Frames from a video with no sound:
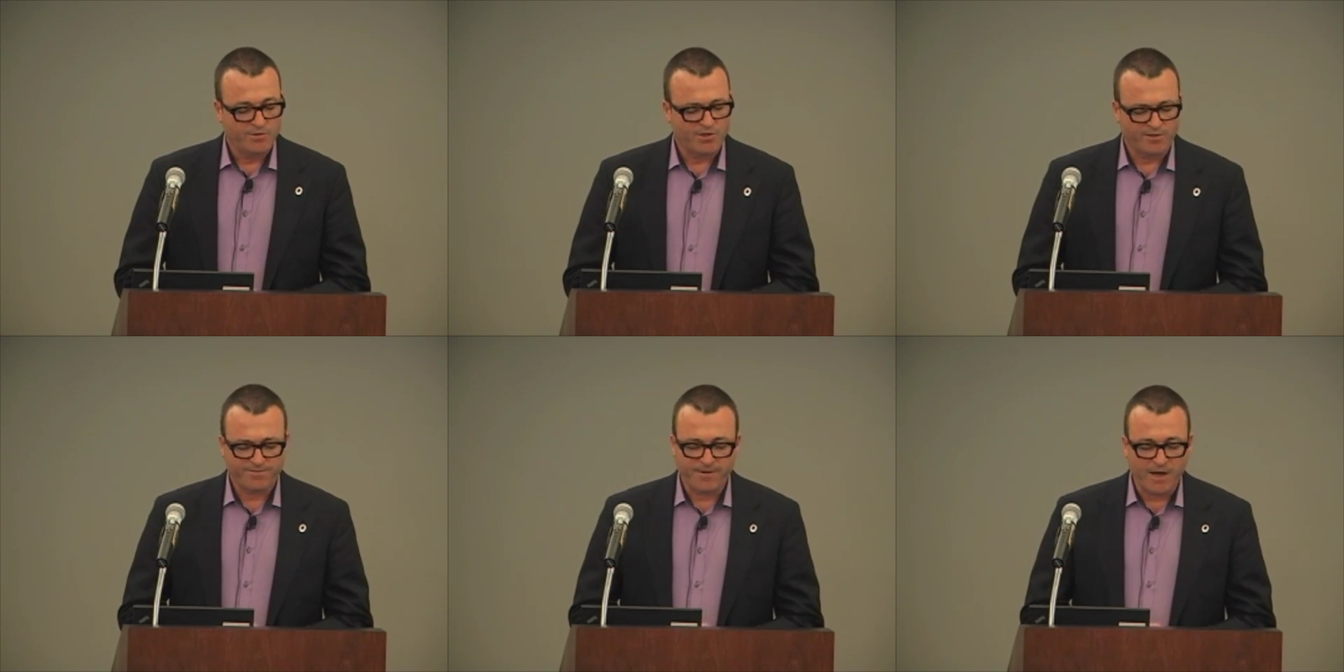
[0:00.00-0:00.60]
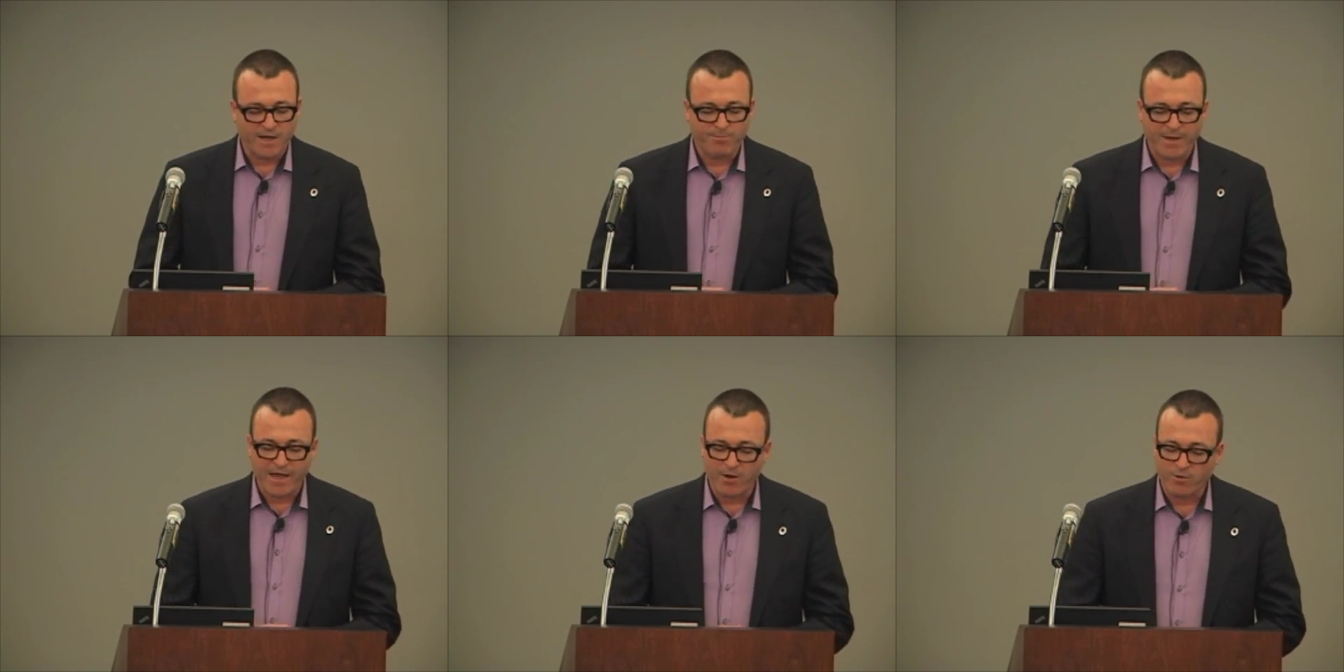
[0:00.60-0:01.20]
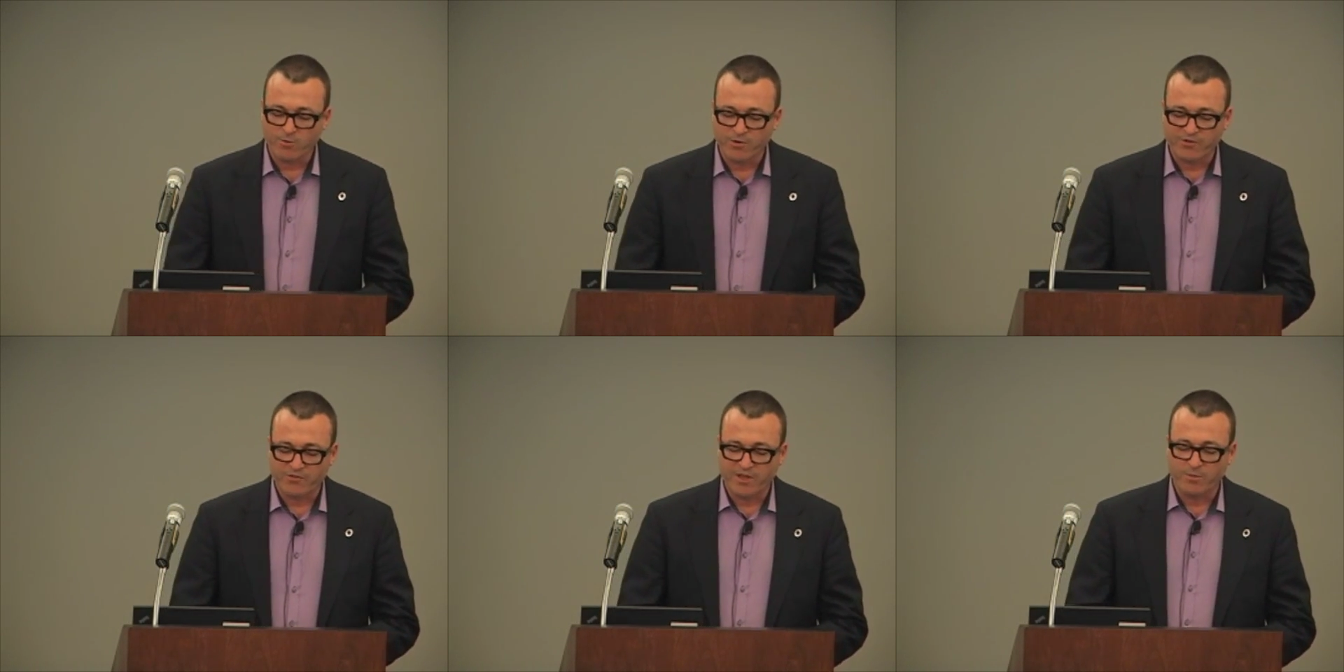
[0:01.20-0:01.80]
to defy power which
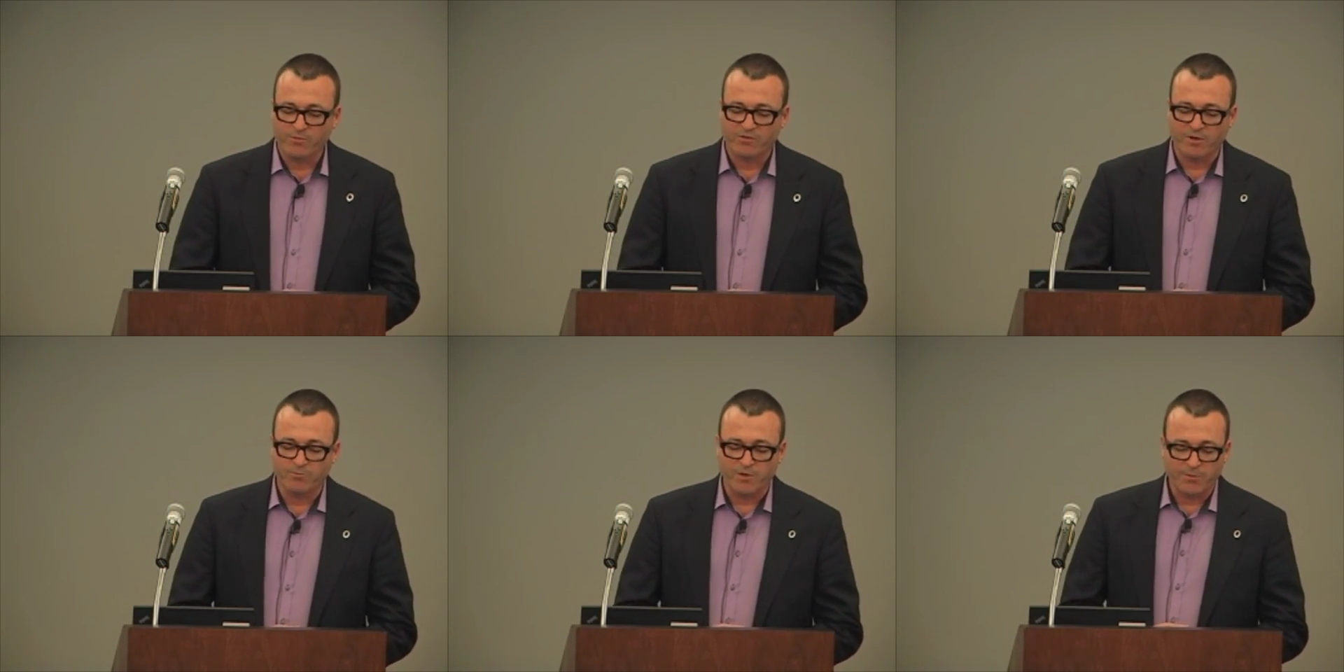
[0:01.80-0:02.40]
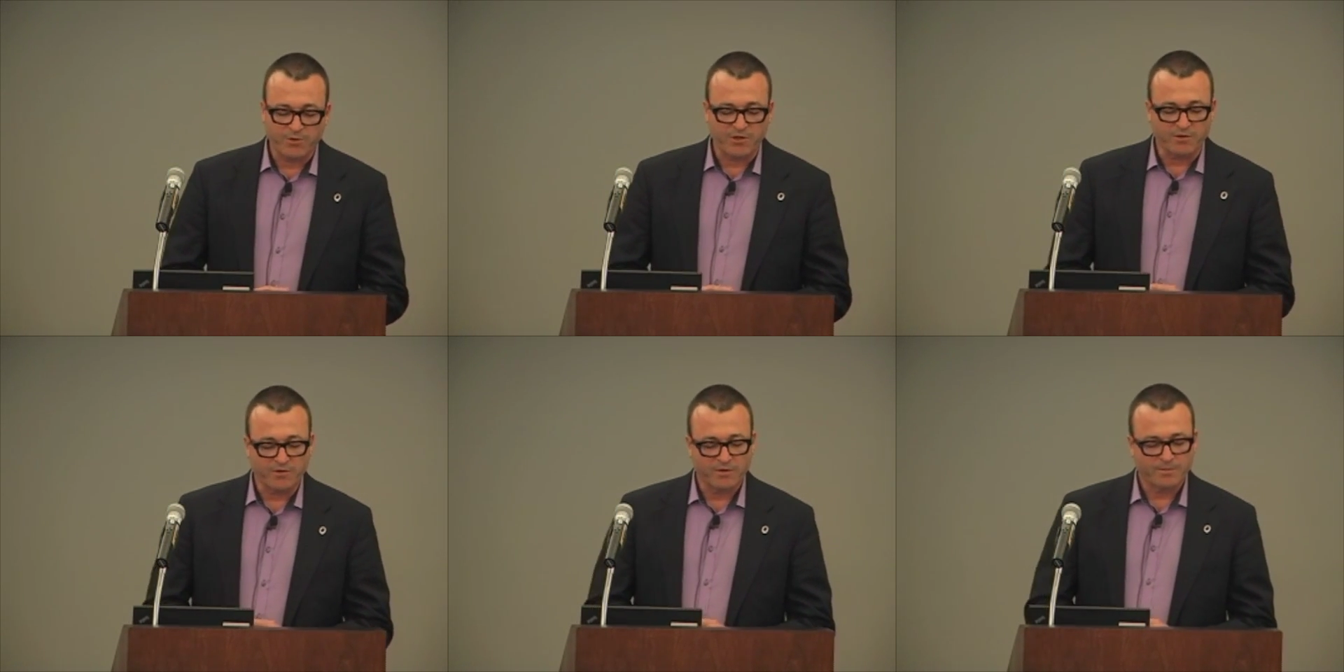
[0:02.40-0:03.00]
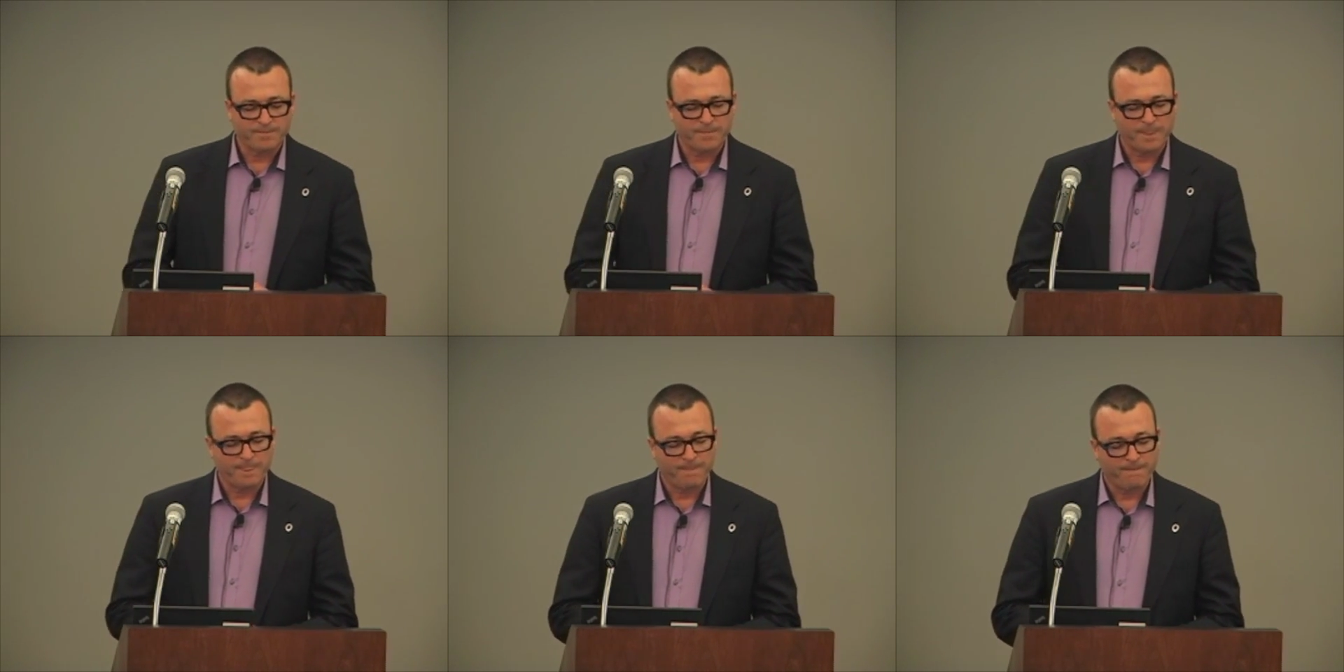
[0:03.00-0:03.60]
seems omnipotent,
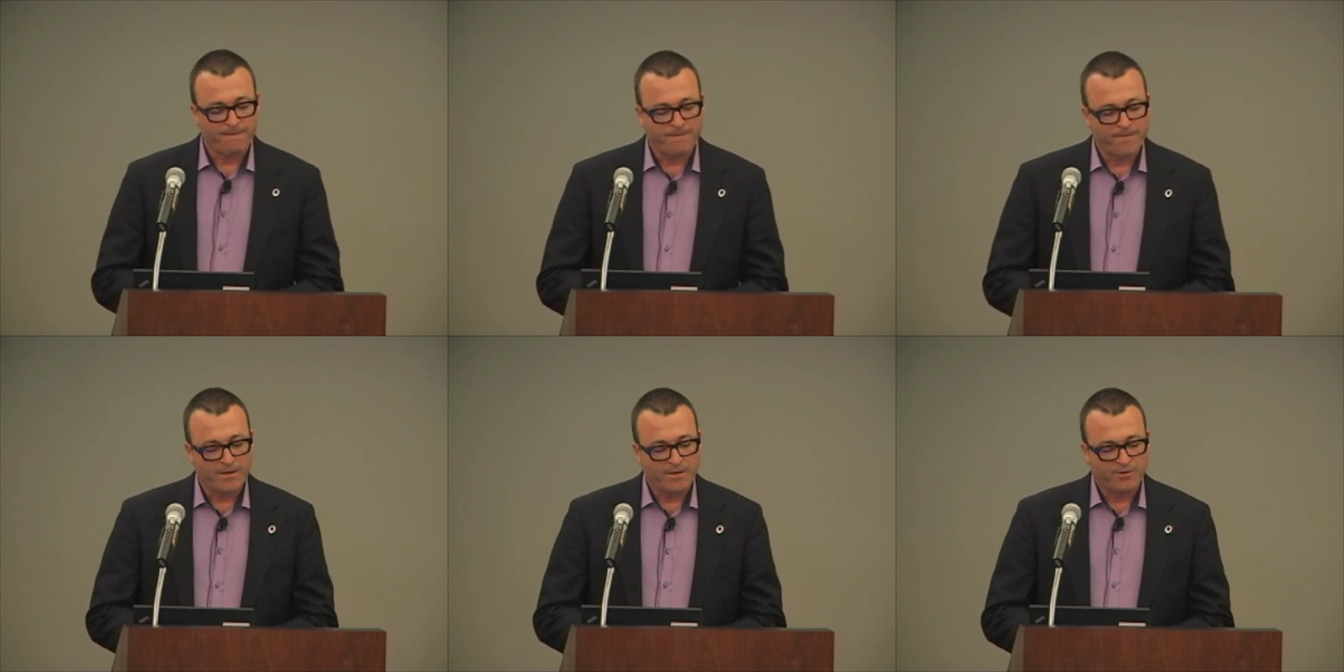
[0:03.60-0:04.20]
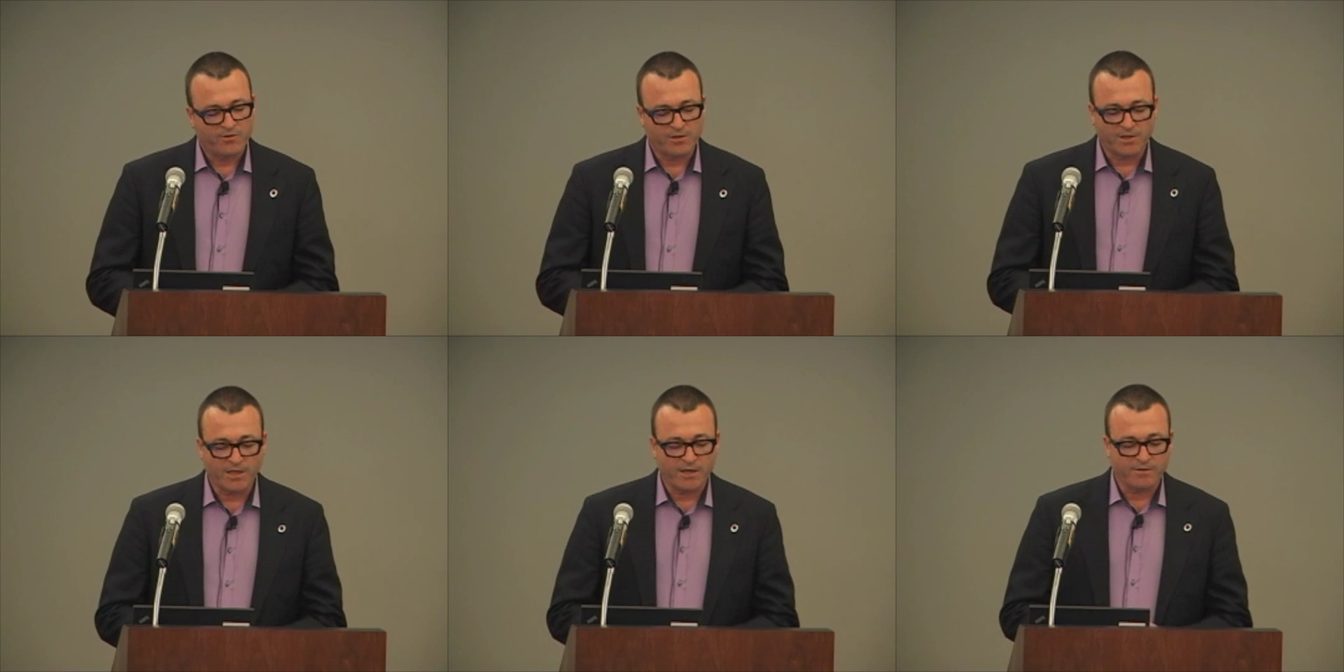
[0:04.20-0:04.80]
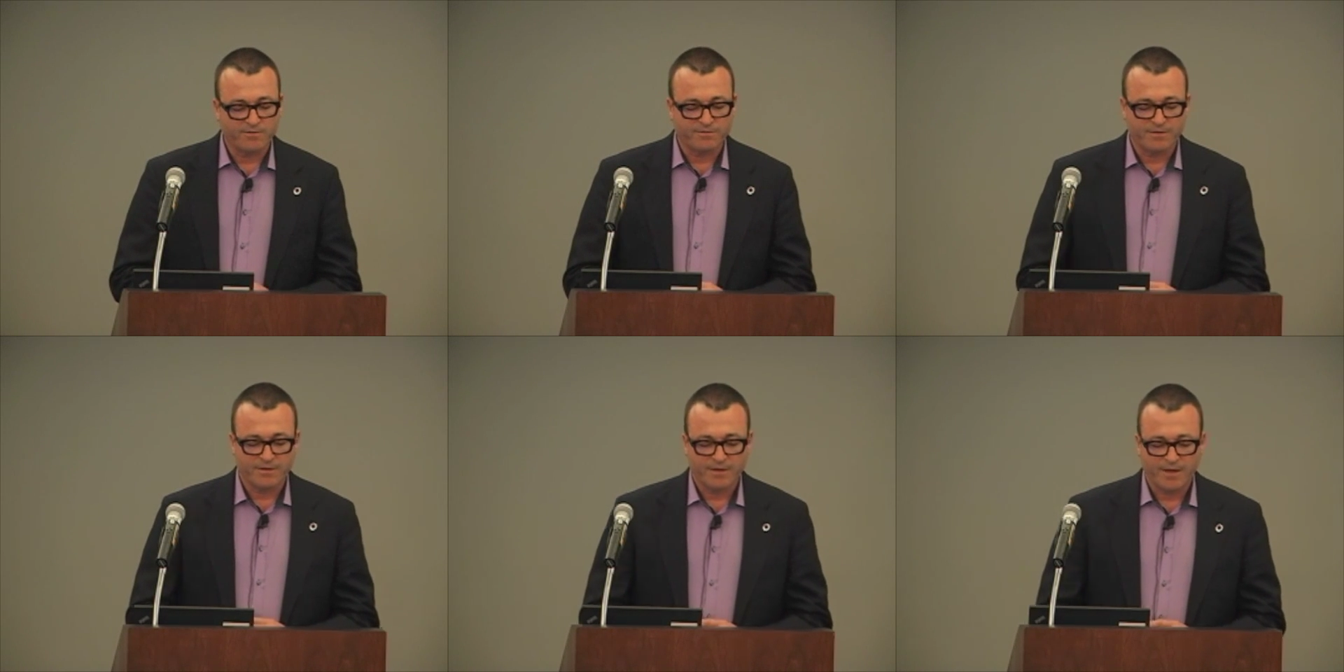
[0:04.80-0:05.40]
to love
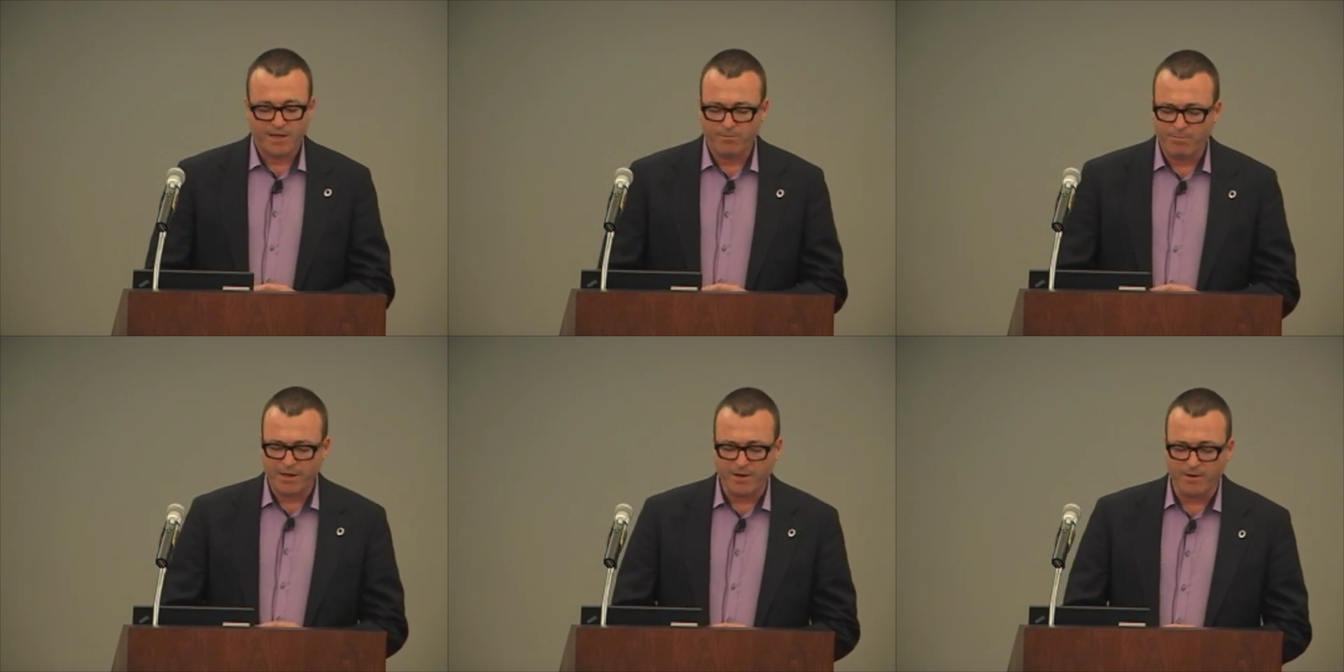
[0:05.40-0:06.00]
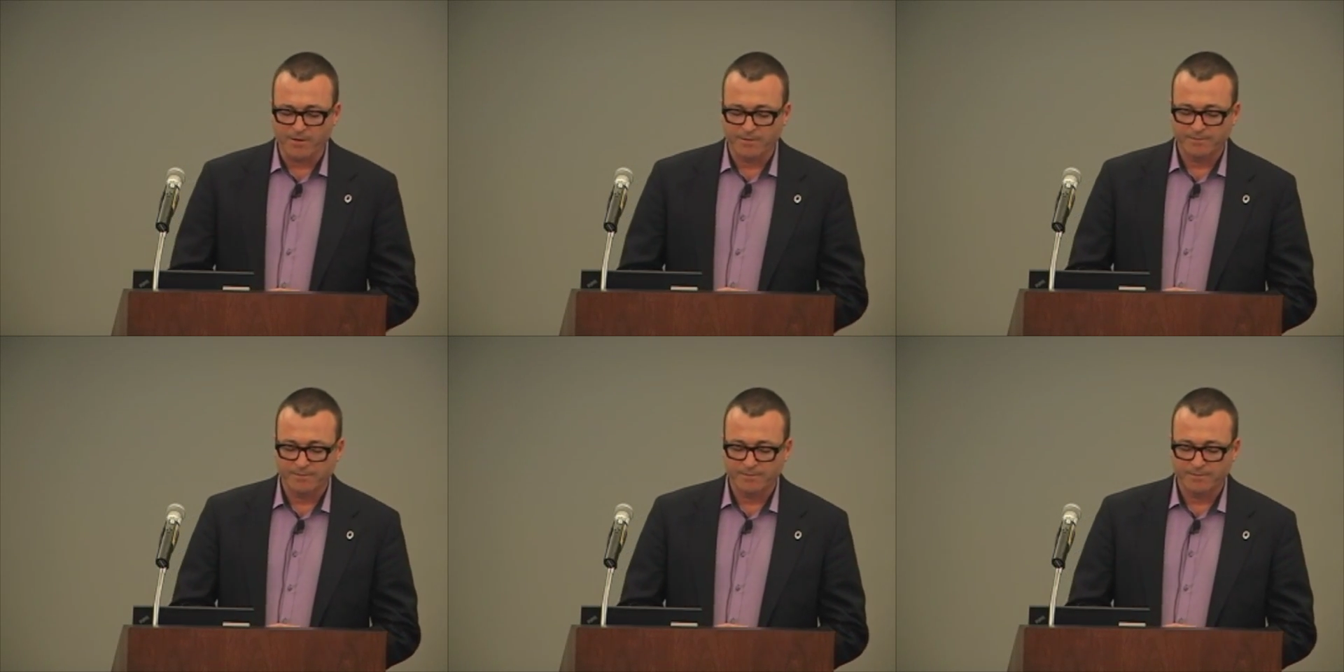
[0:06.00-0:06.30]
and bear,